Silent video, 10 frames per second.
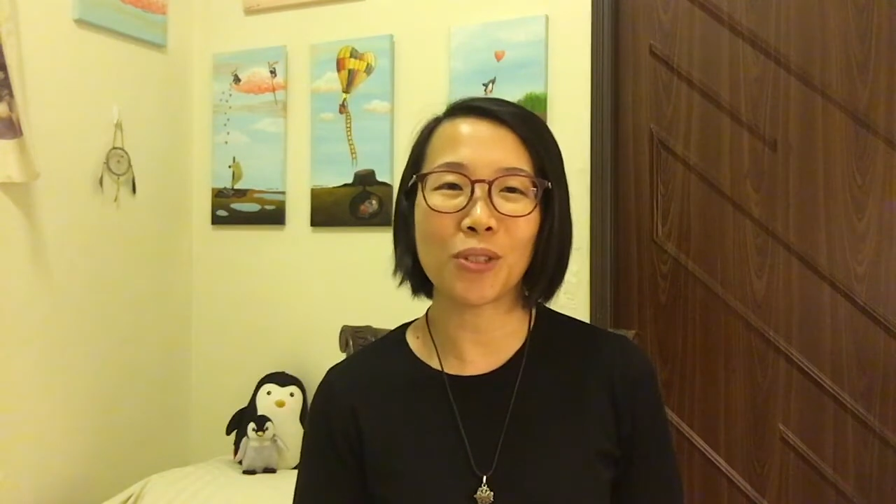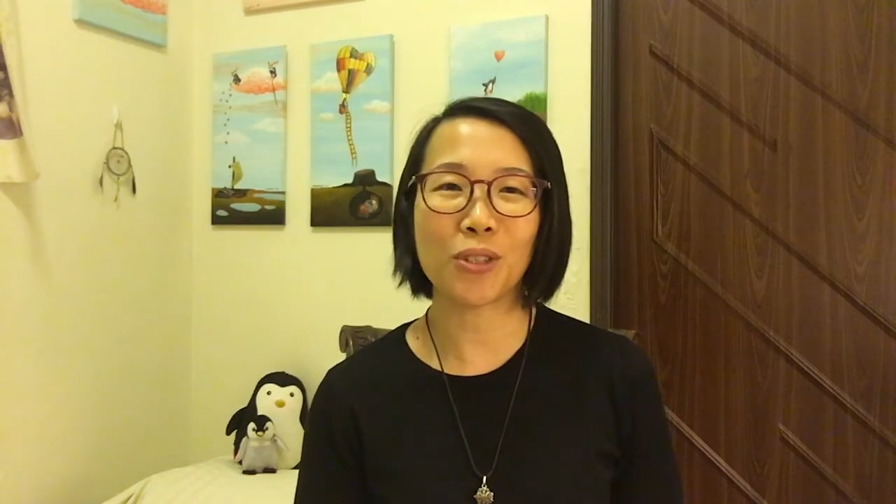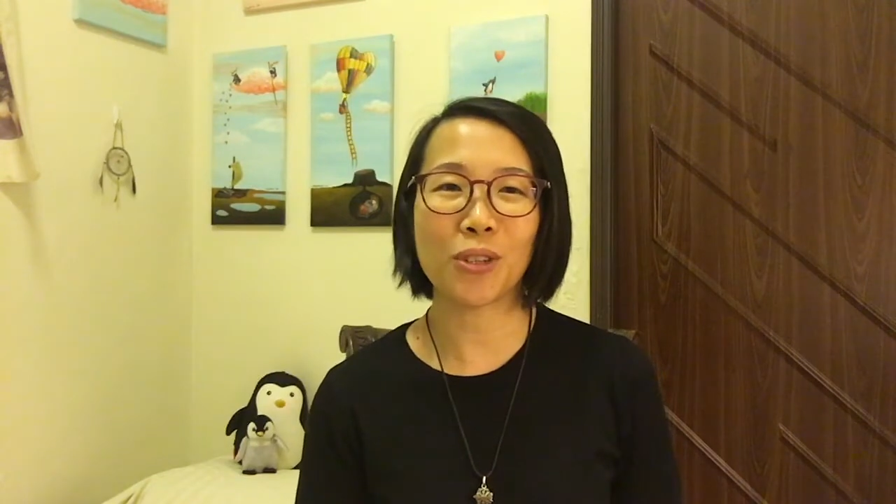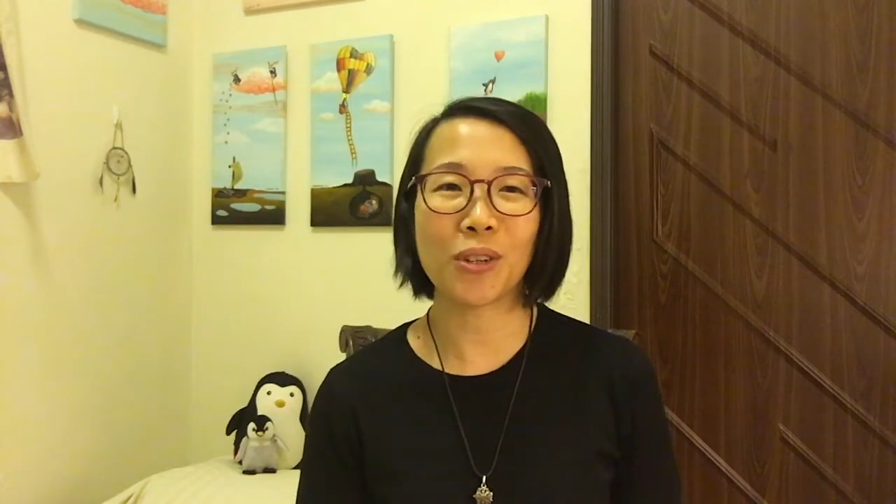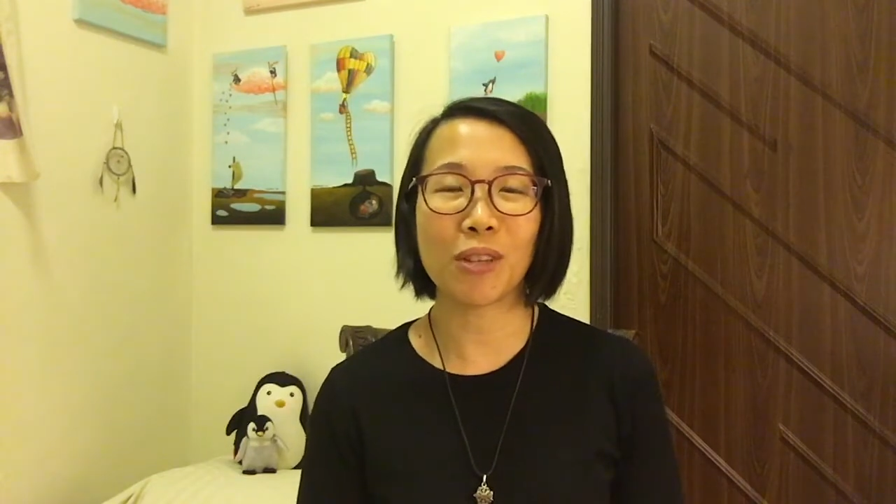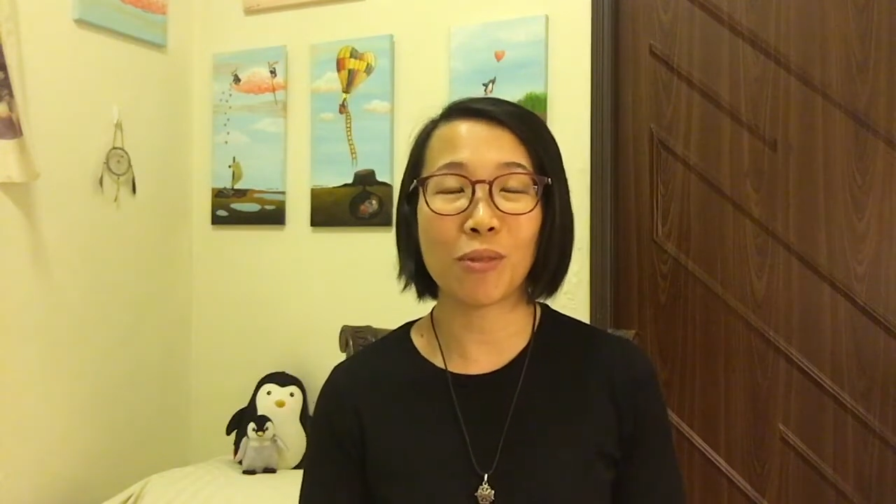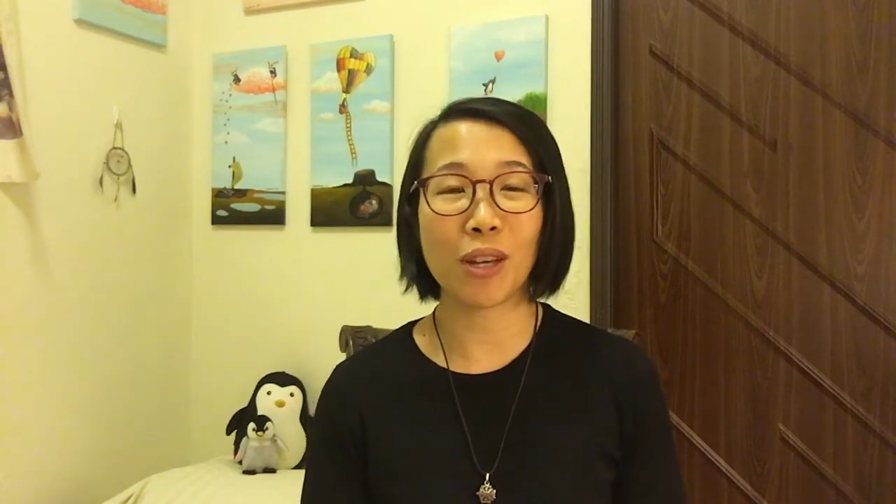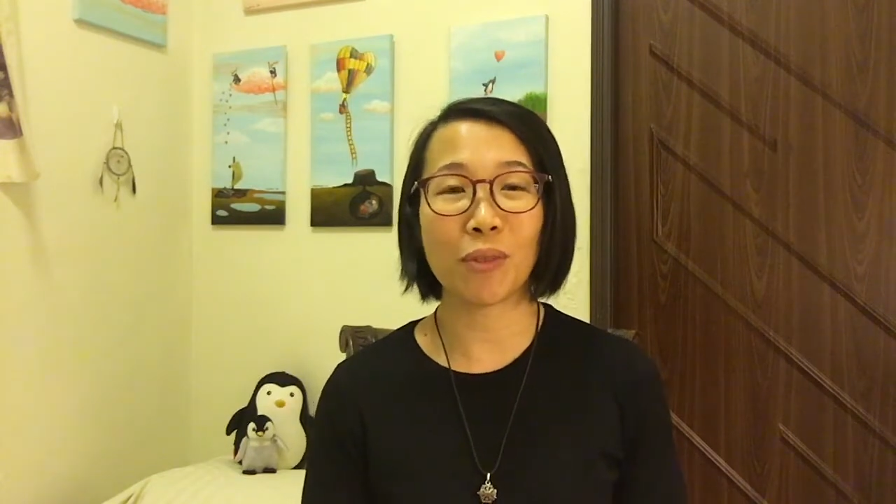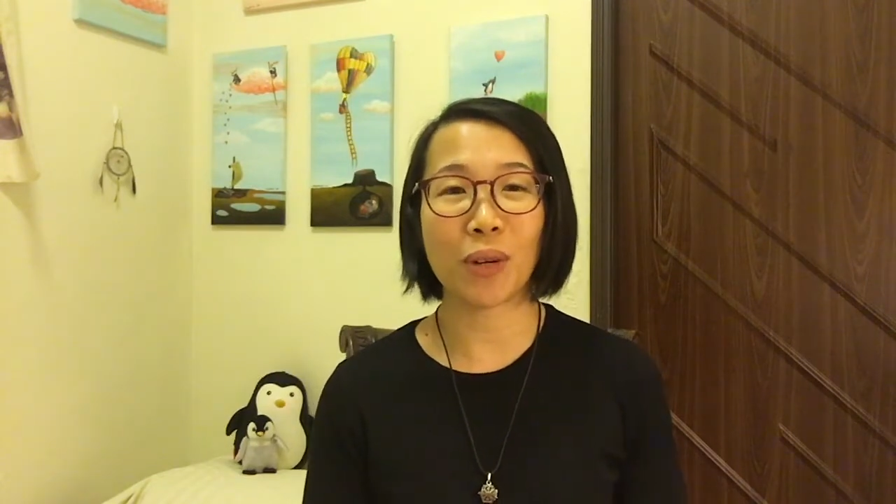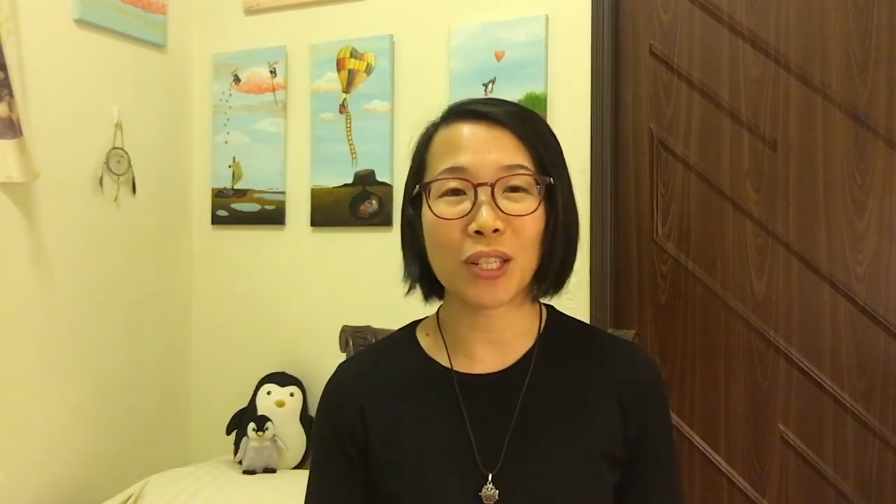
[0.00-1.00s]
So if you
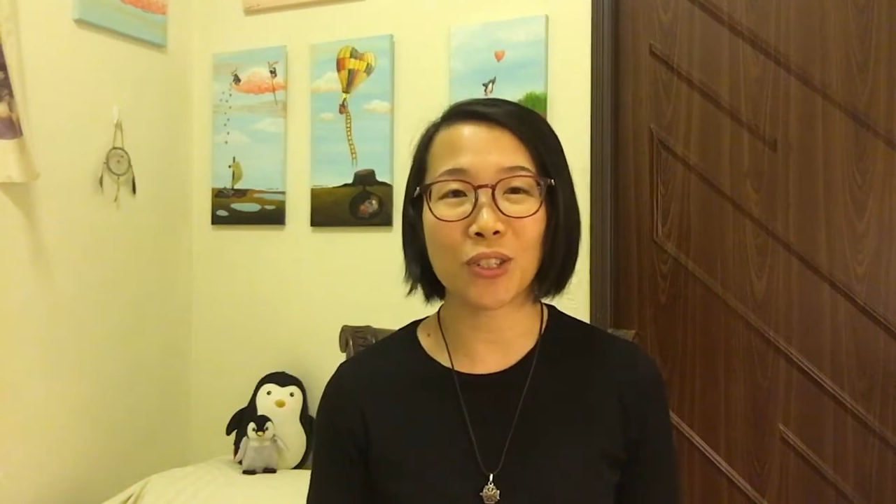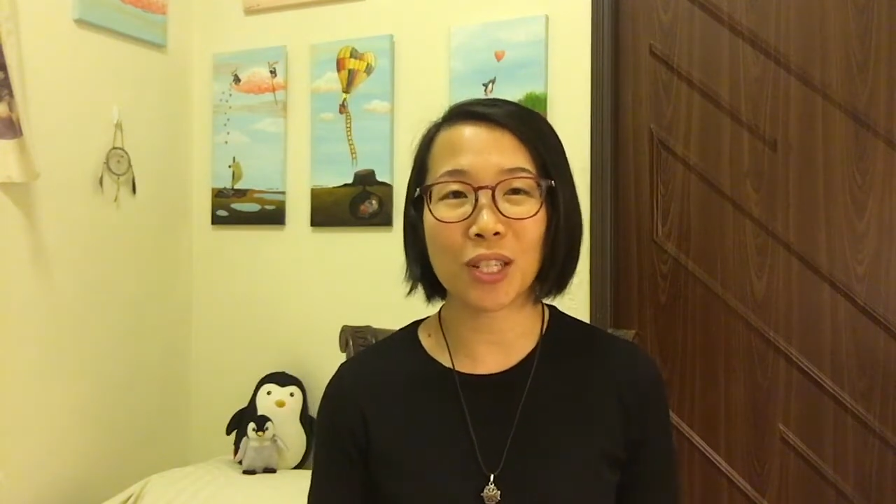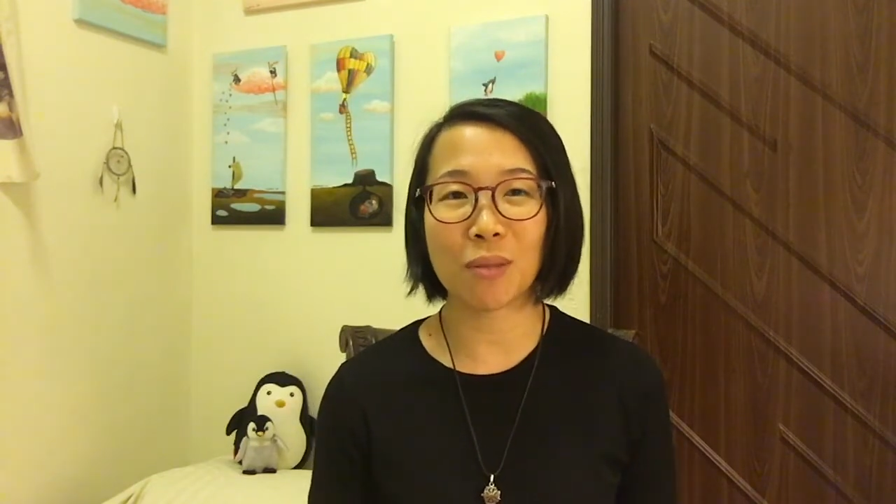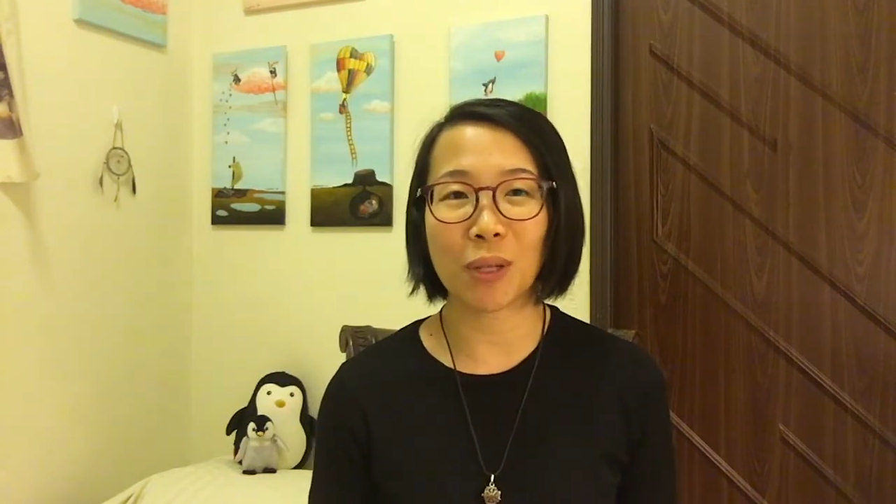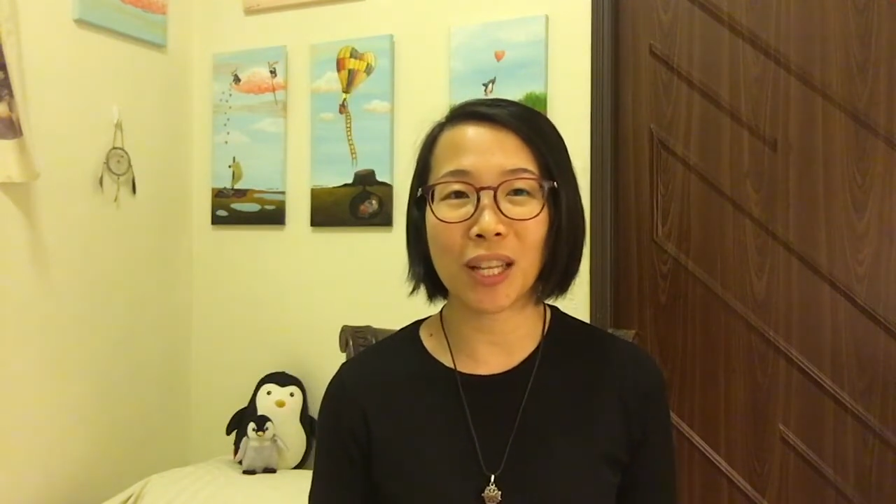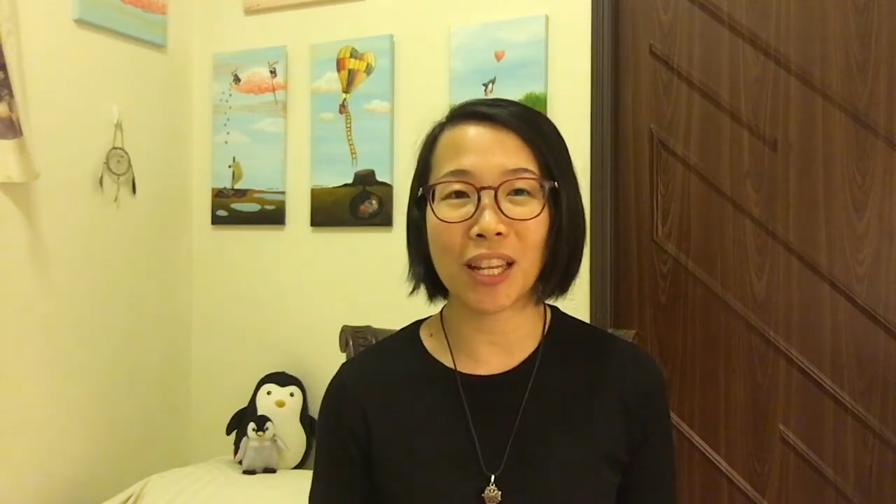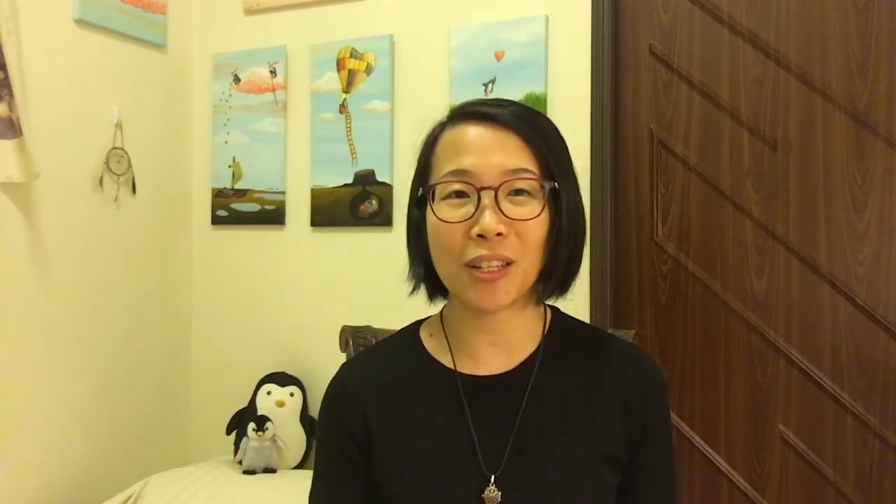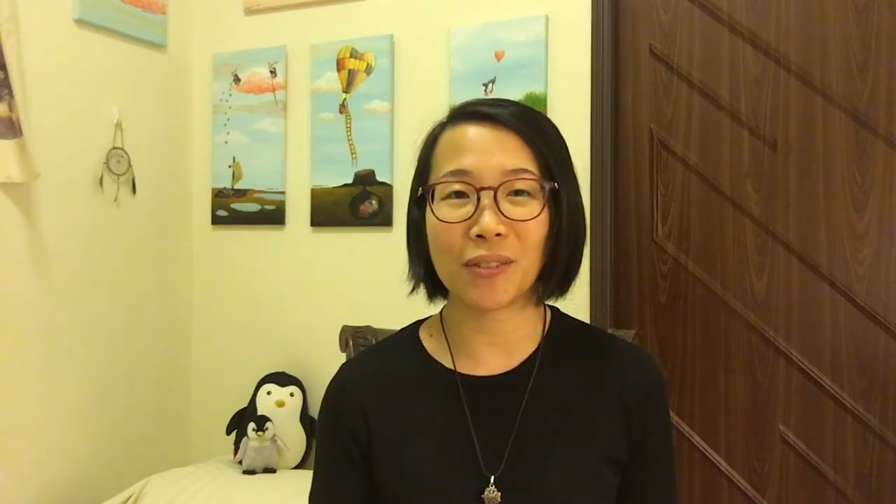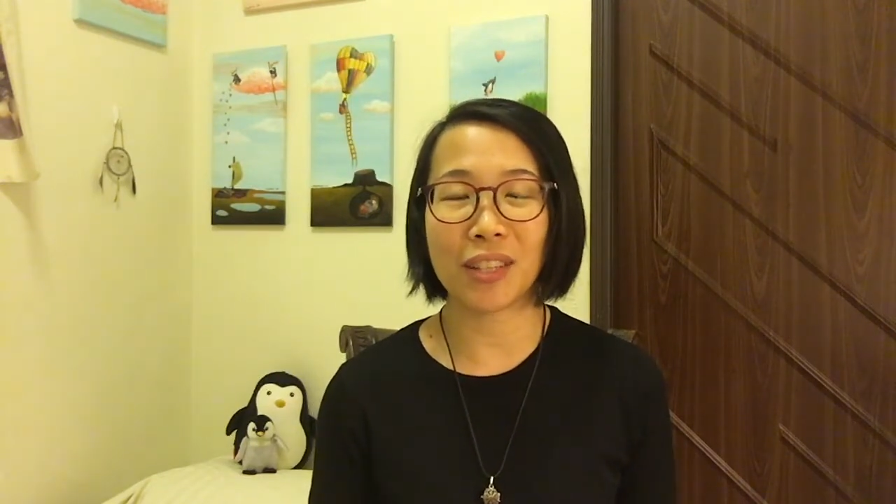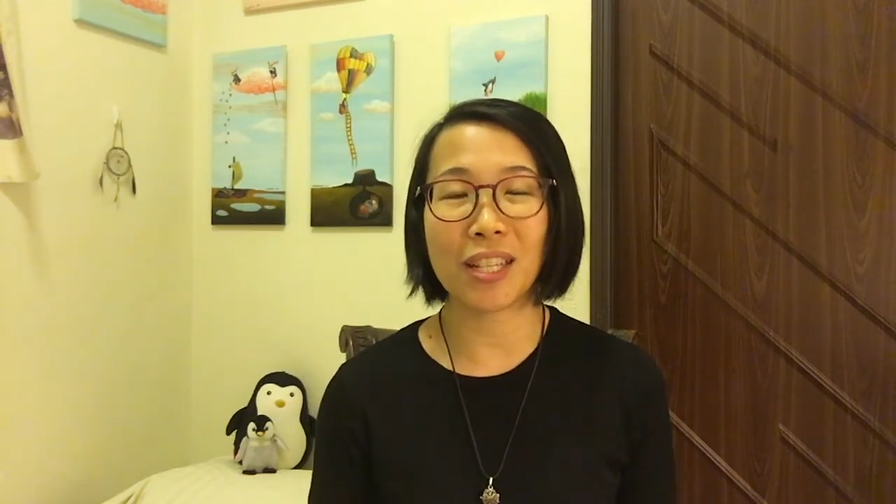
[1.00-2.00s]
have questions about any
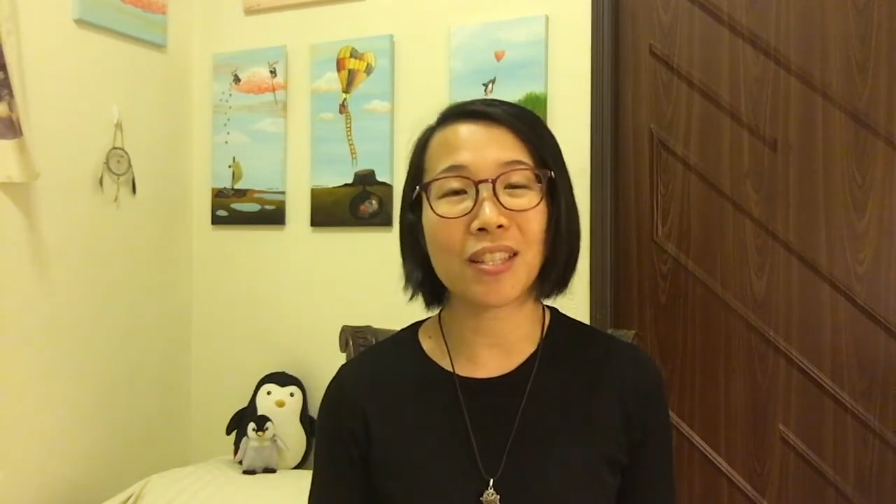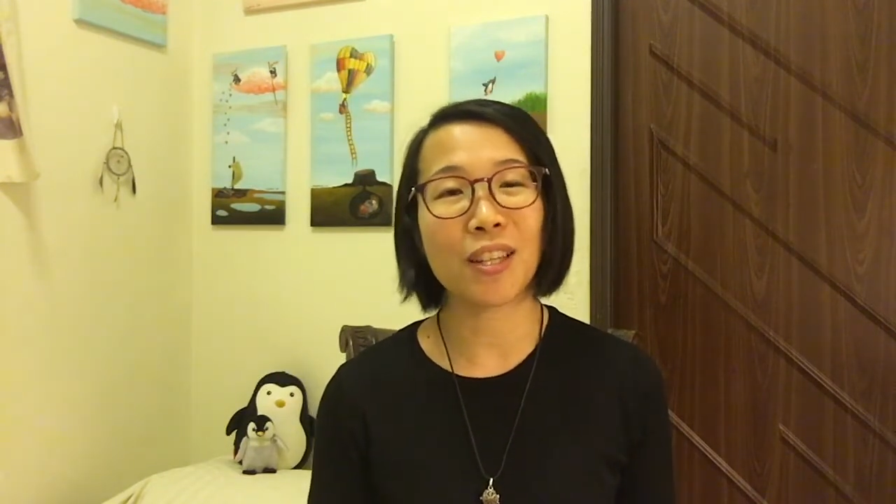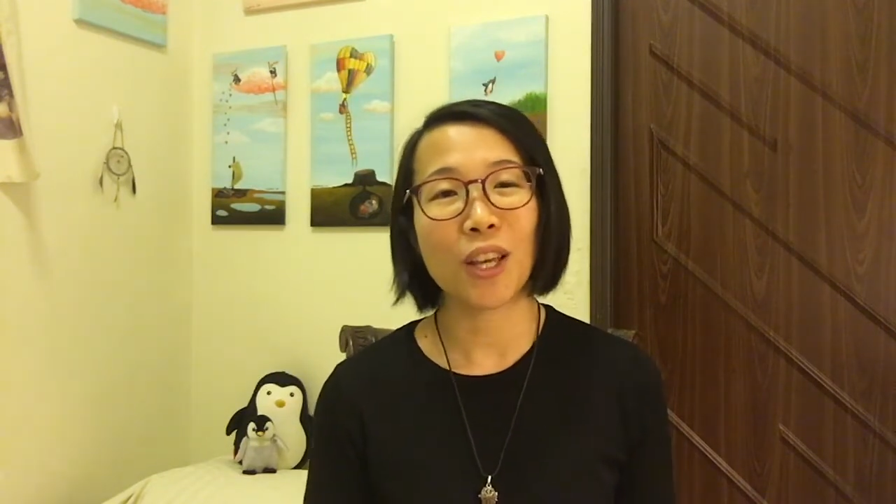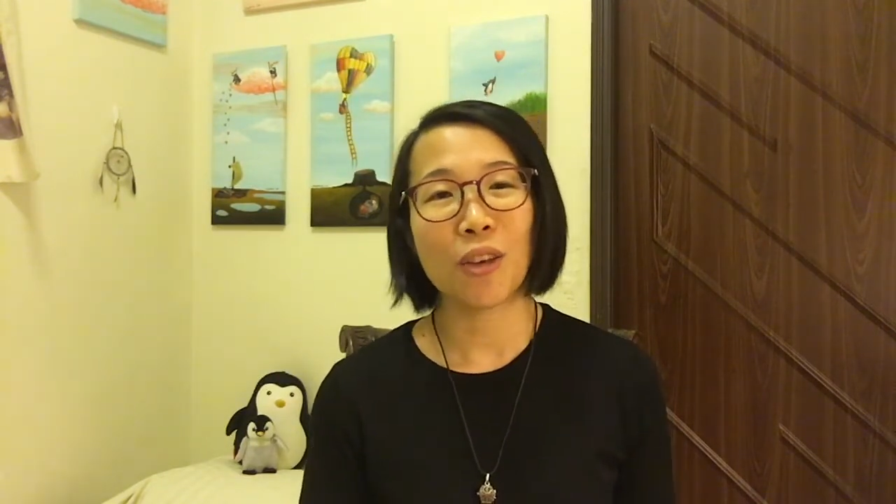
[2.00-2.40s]
of these,